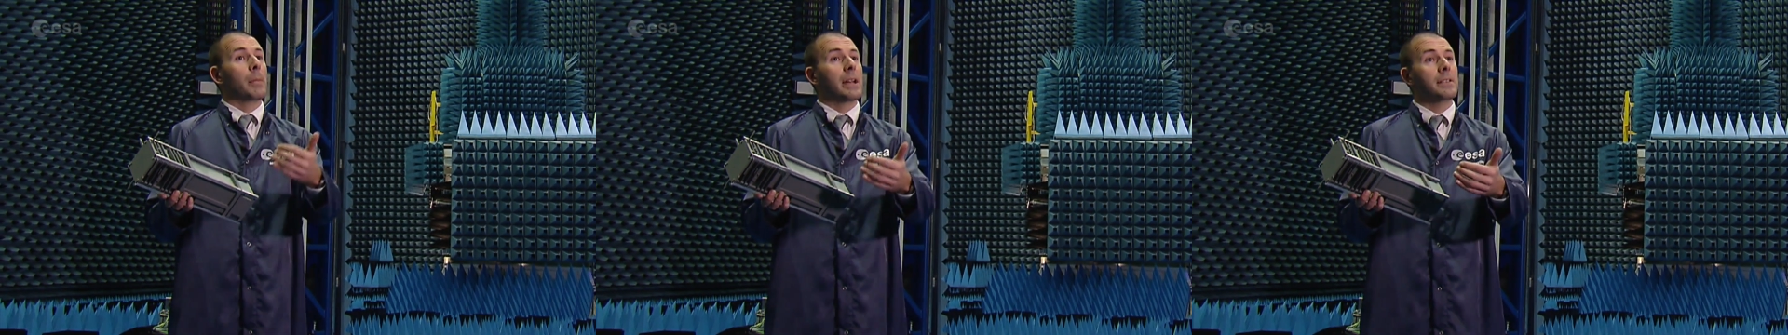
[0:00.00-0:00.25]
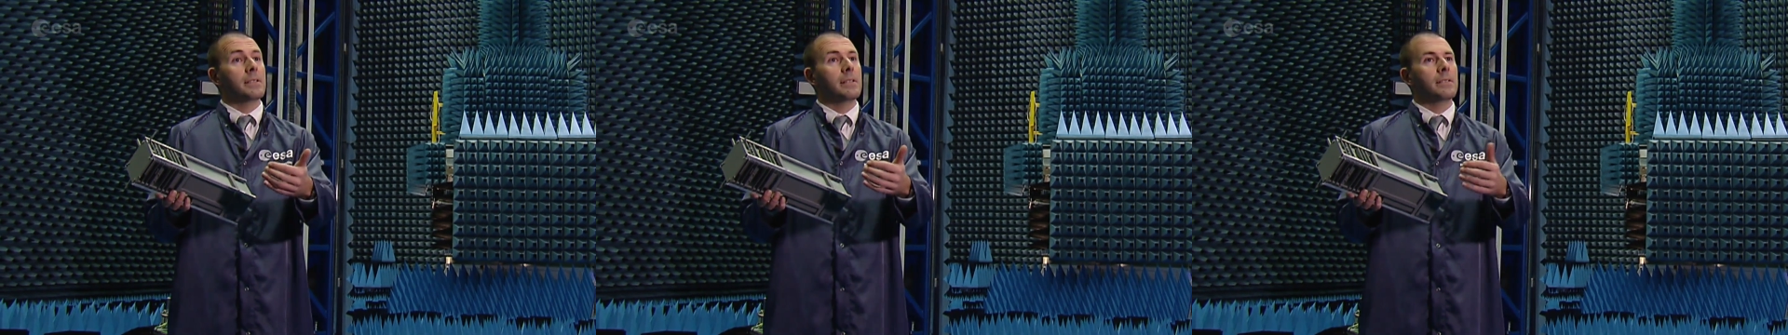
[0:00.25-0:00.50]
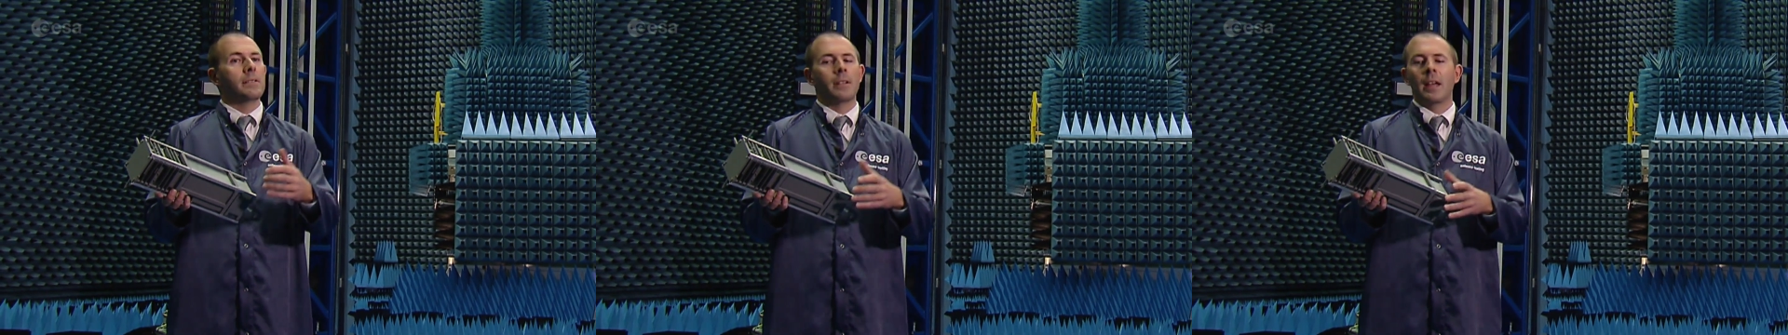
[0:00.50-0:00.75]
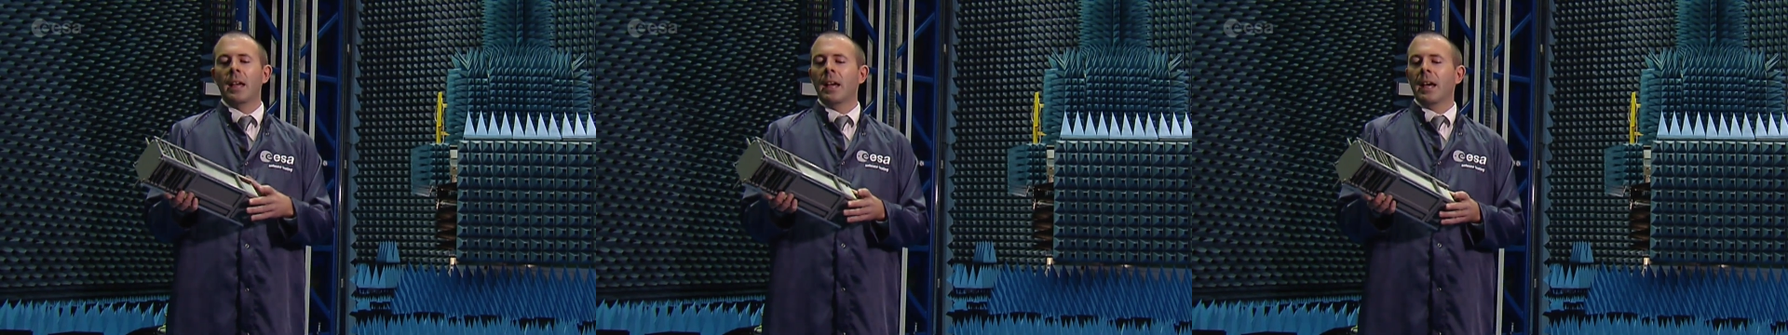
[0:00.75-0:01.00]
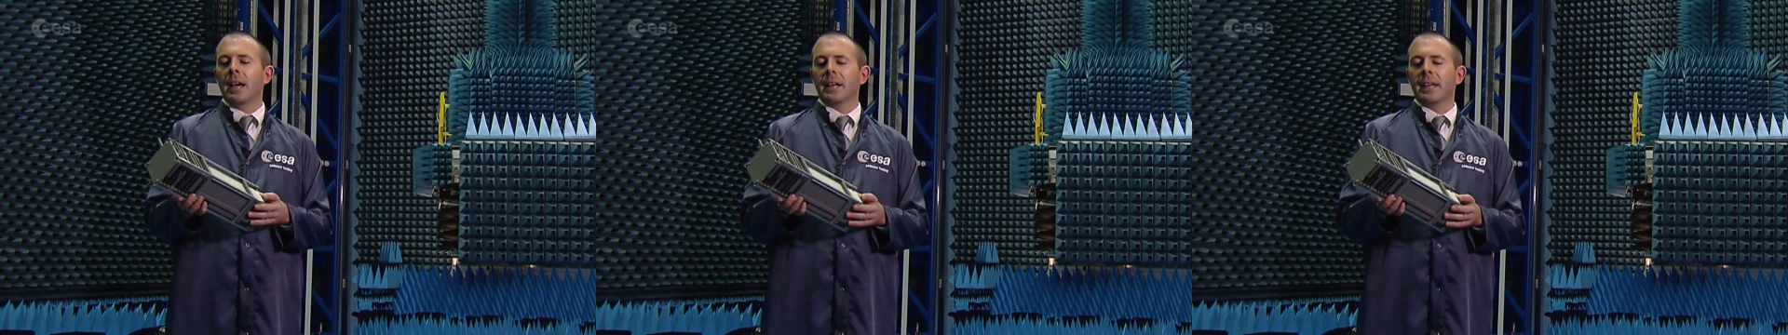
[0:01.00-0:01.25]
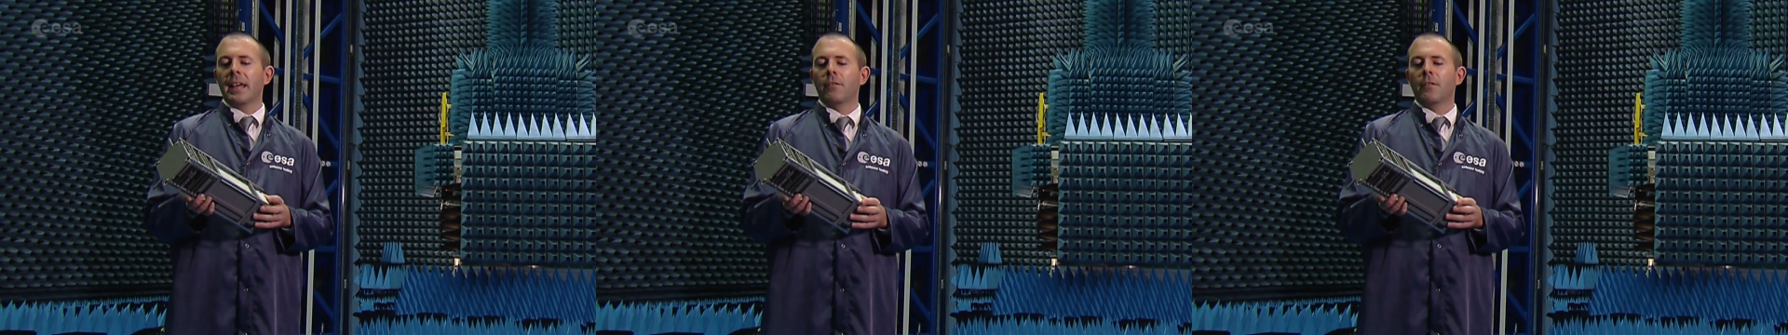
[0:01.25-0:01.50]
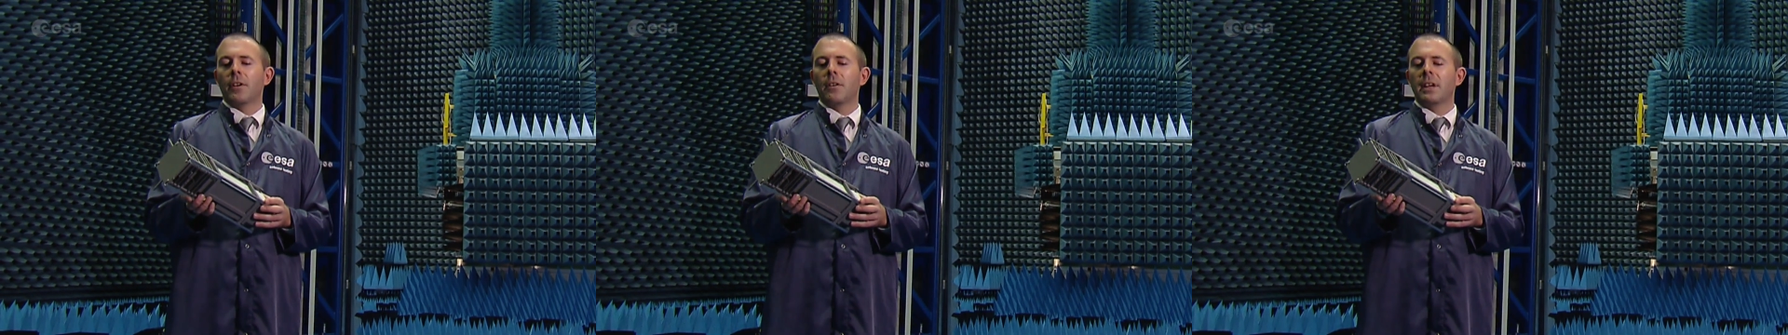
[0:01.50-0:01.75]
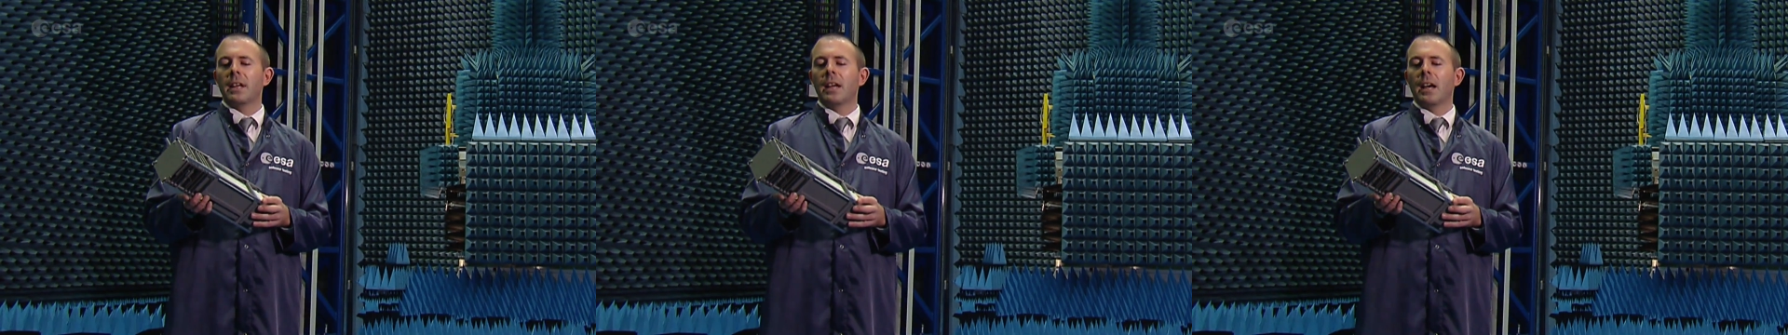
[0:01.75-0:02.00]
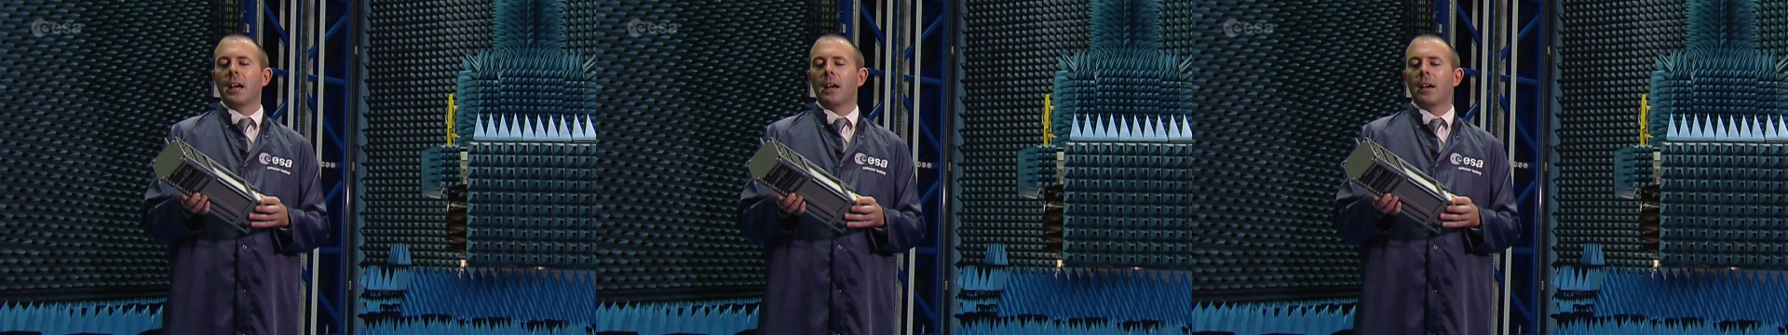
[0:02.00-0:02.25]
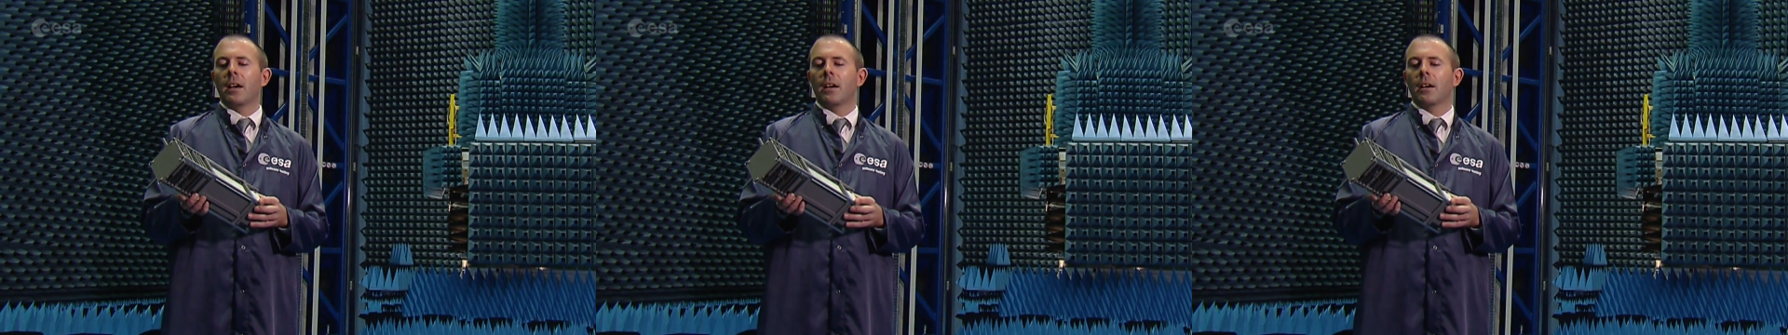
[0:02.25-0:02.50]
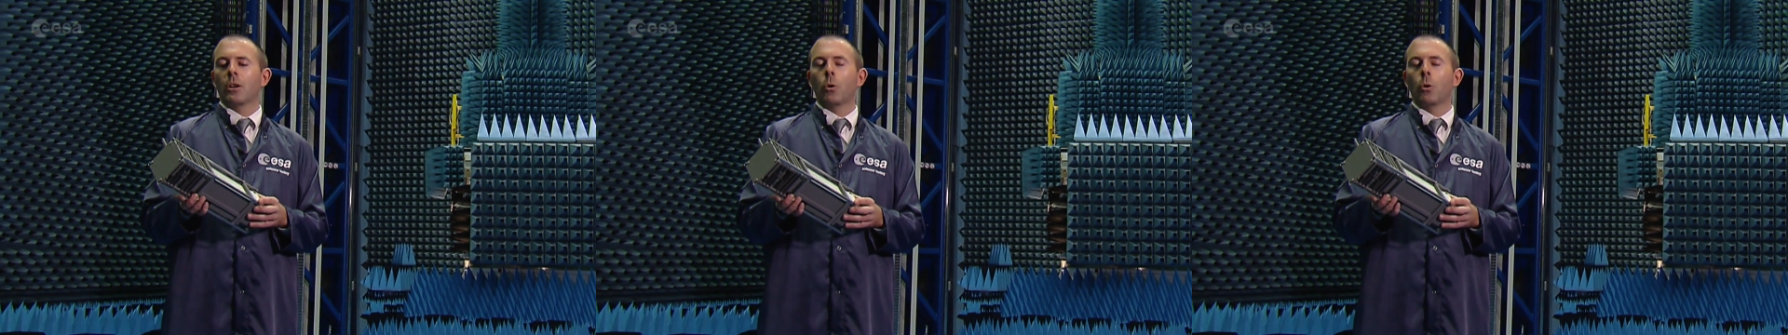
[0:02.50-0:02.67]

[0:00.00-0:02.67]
basis and get very uh,